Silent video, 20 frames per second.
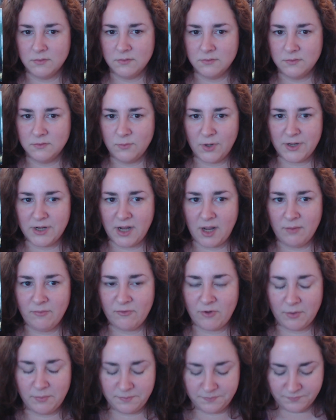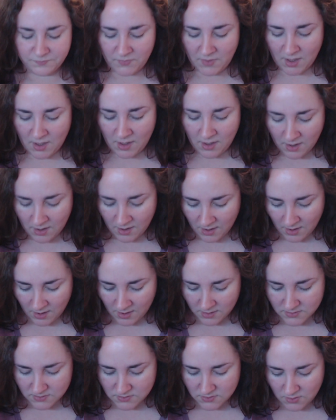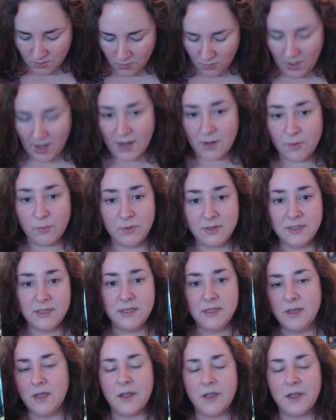where they come from. So I really